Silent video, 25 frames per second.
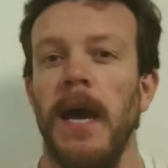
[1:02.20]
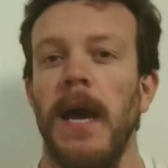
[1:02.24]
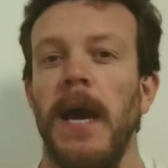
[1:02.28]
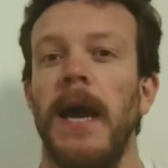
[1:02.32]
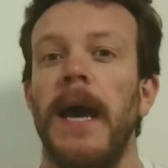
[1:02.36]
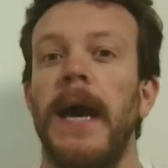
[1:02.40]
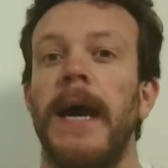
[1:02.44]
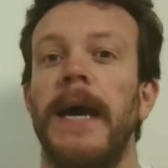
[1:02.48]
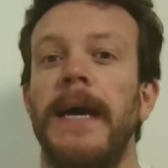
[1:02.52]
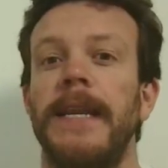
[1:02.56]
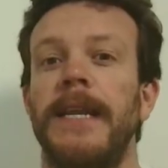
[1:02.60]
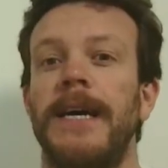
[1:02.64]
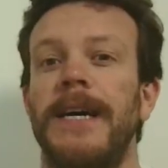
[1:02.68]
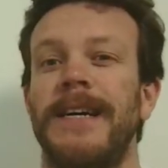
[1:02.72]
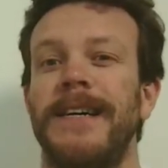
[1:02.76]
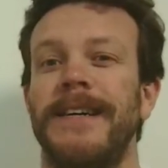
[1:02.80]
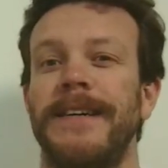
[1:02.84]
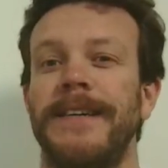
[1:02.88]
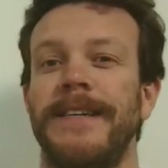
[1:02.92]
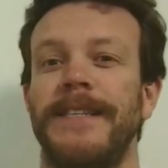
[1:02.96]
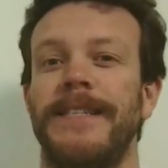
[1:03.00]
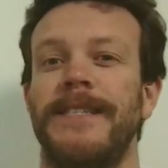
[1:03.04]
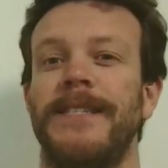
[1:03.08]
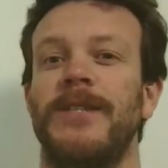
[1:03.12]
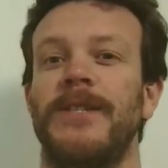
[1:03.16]
and I
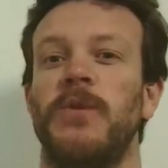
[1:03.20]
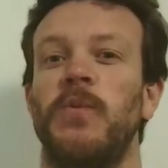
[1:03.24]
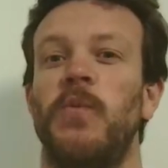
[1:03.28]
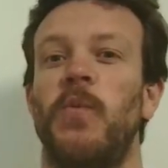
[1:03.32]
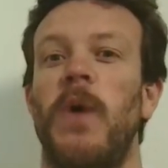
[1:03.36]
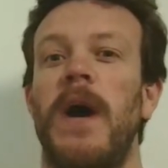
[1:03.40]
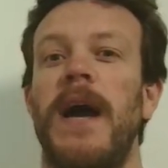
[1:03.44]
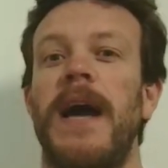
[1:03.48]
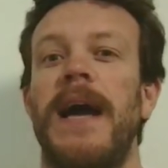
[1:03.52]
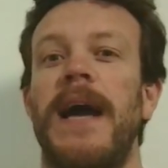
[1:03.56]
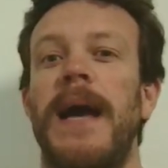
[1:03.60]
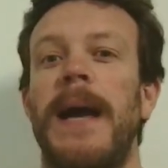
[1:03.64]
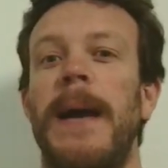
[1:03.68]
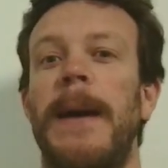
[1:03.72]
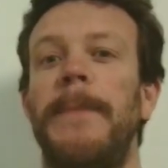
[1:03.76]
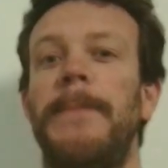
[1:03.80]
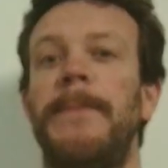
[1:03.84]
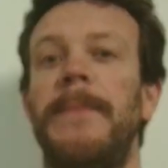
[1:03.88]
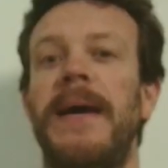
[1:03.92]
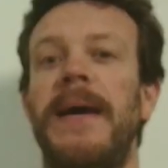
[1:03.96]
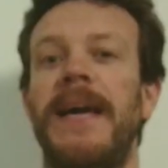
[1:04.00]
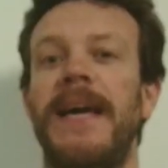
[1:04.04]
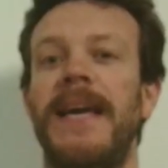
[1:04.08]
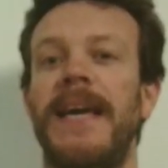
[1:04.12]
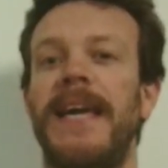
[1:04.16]

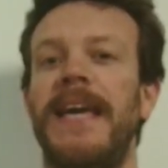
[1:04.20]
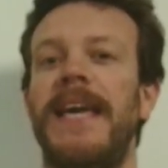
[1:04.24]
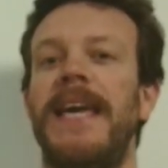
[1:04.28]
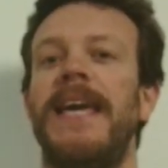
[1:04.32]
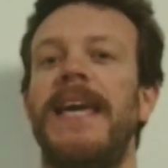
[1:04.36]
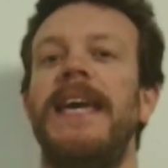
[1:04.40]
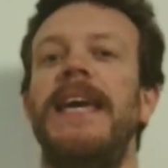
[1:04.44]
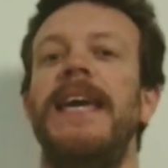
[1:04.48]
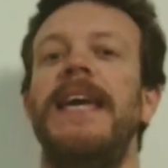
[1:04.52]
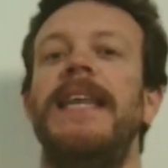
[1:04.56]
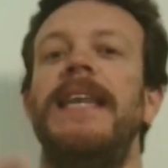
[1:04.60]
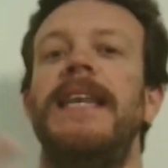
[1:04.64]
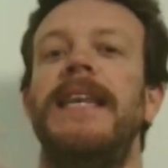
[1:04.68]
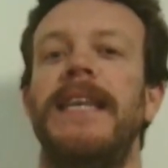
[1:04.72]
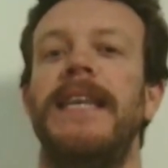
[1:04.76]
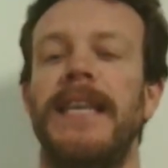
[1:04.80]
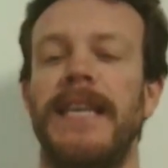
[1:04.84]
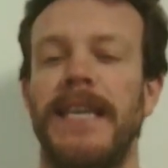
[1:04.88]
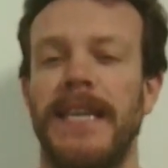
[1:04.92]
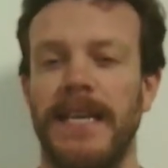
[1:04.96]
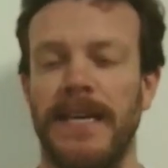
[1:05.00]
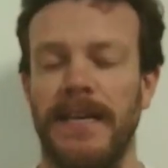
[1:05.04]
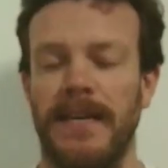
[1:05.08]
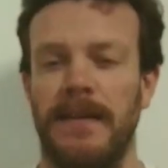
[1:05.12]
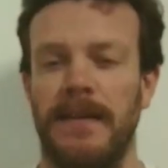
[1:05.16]
swam
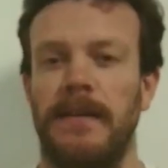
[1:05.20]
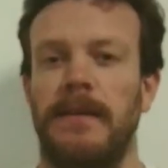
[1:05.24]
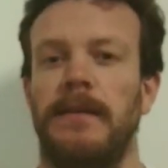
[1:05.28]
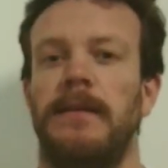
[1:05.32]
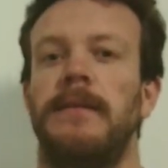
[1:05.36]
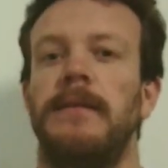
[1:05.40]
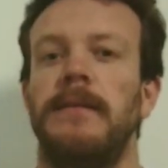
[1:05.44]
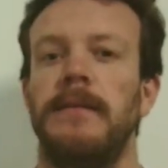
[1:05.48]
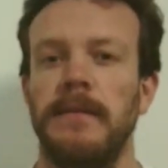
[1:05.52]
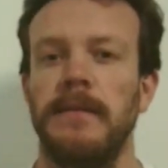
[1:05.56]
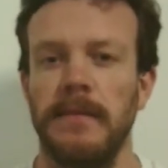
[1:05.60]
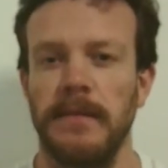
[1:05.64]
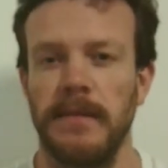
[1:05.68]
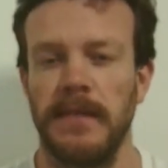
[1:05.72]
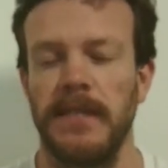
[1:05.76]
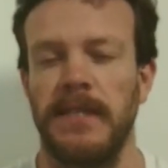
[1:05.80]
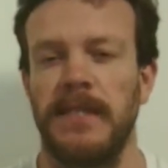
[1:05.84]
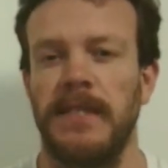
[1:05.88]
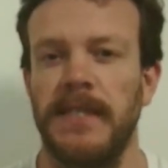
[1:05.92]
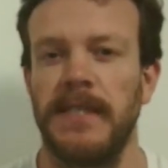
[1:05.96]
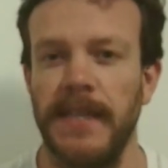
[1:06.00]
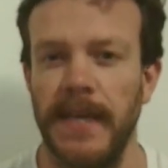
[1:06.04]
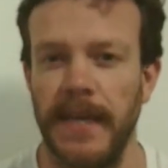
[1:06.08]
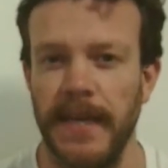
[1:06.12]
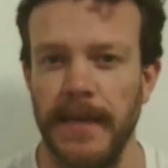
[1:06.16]
in the
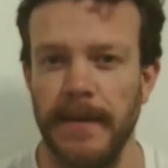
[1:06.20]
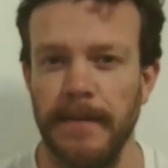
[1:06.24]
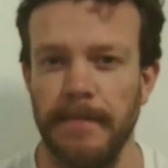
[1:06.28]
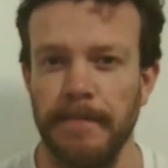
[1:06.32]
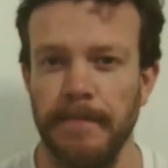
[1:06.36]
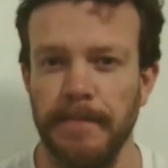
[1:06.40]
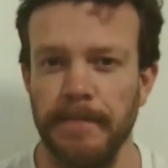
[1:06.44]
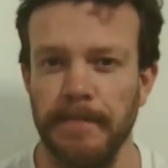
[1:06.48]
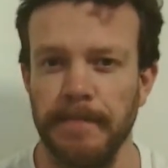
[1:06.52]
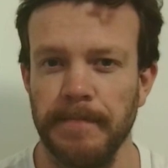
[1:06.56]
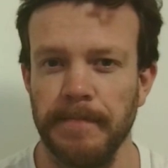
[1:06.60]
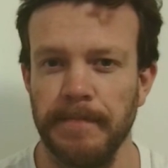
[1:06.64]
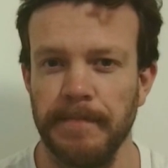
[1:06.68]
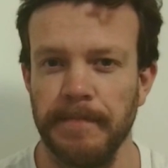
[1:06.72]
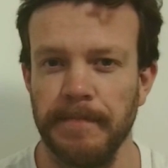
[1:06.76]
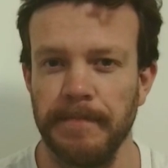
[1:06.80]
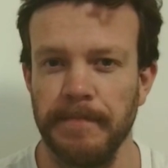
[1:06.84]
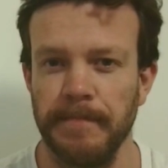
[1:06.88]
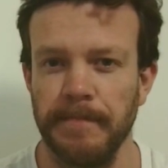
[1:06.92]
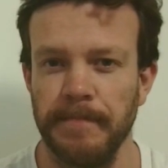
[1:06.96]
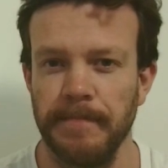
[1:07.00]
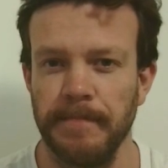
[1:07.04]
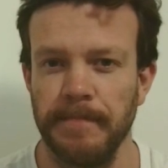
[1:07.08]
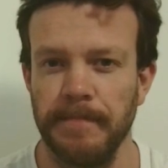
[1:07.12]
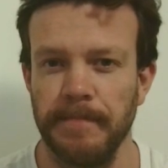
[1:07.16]
sea.
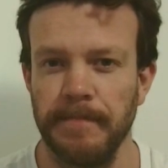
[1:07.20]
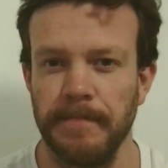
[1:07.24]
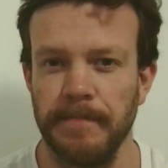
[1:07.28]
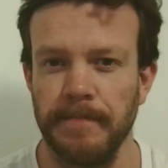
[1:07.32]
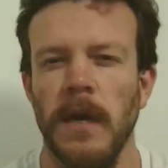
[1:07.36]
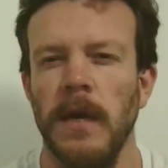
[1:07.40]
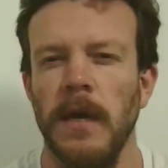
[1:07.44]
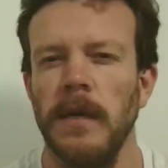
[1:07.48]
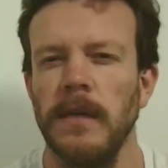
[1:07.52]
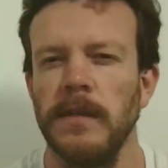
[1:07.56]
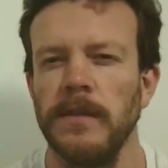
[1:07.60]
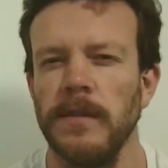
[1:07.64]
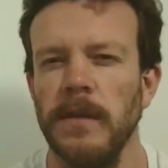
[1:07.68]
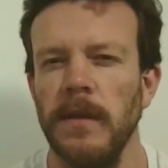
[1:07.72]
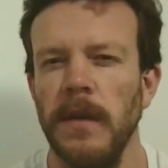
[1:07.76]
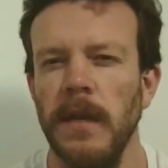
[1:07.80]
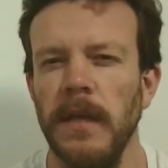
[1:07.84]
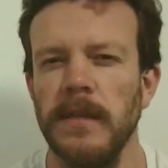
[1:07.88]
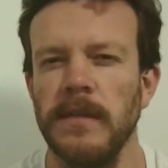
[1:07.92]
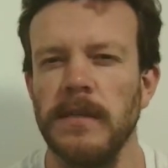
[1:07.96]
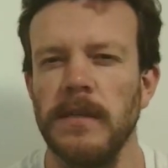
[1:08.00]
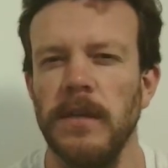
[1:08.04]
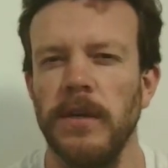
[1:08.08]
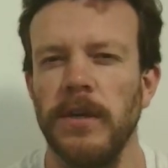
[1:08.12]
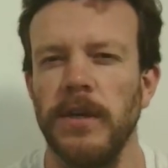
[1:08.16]
So
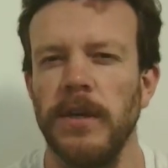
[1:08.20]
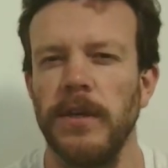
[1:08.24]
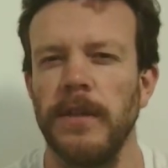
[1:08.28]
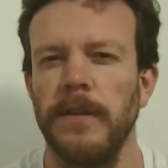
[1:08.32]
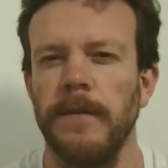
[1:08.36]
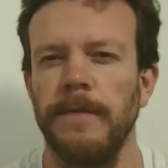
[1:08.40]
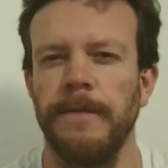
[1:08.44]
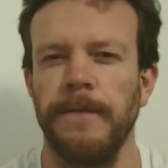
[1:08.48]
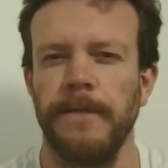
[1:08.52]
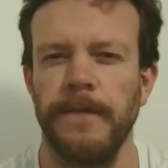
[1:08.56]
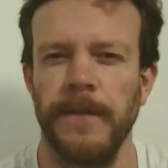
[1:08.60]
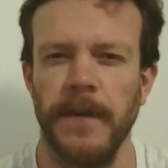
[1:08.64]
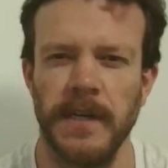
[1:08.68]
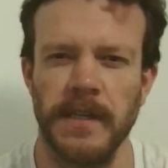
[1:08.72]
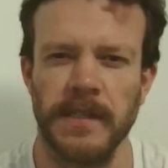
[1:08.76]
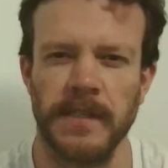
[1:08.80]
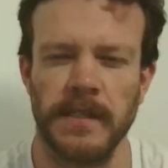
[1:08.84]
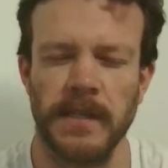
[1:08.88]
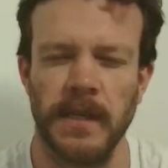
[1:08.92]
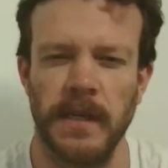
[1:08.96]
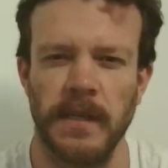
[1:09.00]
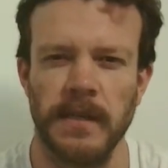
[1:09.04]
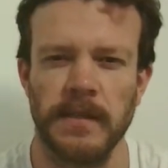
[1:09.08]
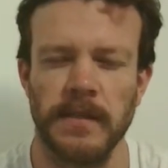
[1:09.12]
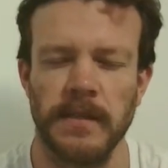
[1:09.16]
let's look at the first
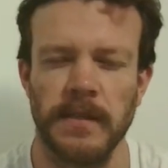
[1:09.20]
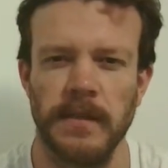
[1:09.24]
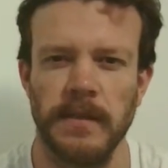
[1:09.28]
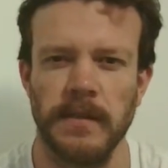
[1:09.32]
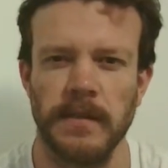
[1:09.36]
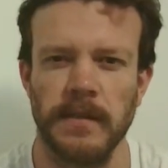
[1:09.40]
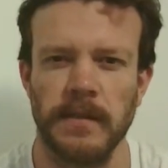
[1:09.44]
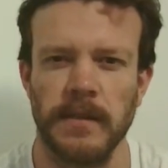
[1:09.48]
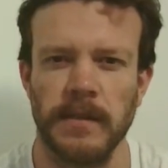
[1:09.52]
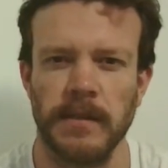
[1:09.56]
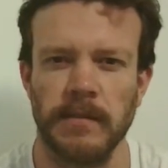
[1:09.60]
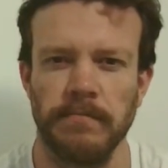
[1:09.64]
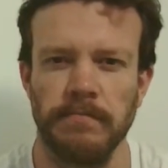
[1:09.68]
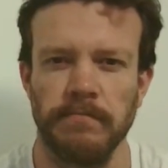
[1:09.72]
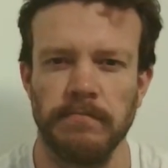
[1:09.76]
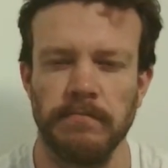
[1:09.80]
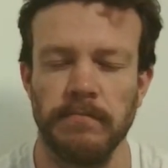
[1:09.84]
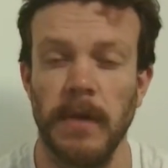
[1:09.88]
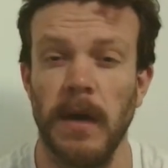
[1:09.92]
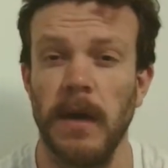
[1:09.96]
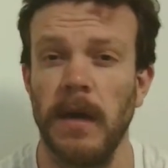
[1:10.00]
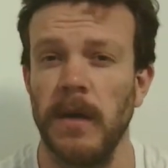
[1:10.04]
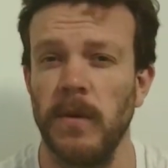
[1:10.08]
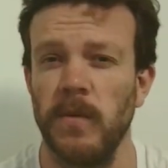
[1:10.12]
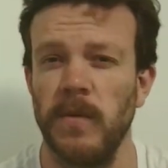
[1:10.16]
sentence.
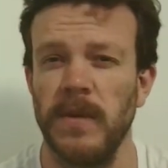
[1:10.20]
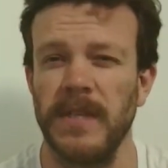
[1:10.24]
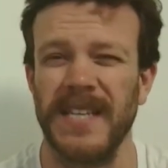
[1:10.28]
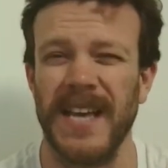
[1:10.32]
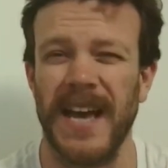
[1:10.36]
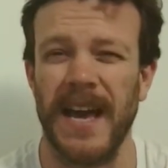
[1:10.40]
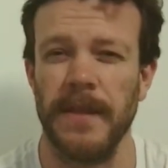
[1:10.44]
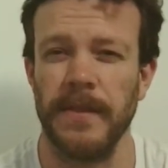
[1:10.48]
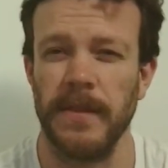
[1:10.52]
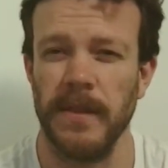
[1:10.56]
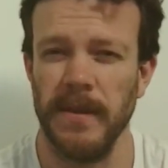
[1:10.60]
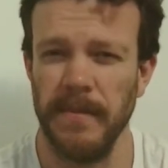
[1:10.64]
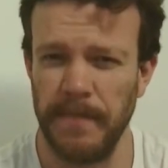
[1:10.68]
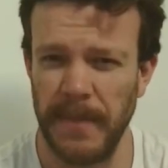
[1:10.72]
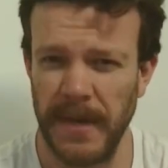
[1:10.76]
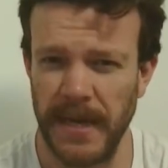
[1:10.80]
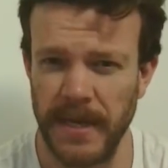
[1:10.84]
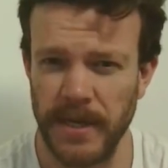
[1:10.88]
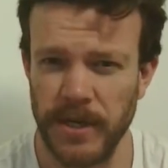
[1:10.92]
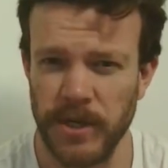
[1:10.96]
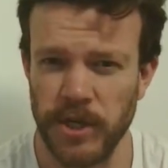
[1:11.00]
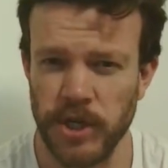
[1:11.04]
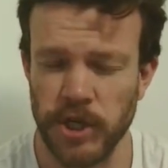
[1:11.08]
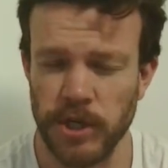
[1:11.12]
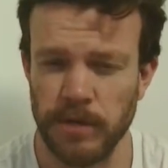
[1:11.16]
I was at the
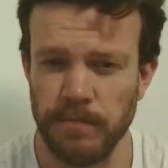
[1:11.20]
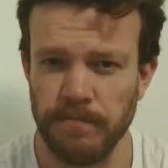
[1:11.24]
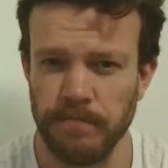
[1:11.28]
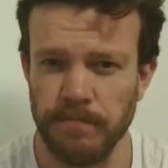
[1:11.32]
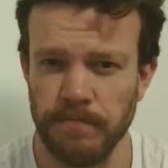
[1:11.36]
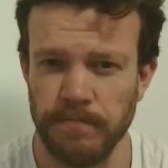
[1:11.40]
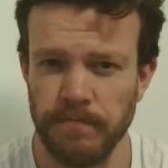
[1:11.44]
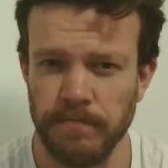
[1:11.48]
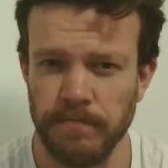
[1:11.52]
beach.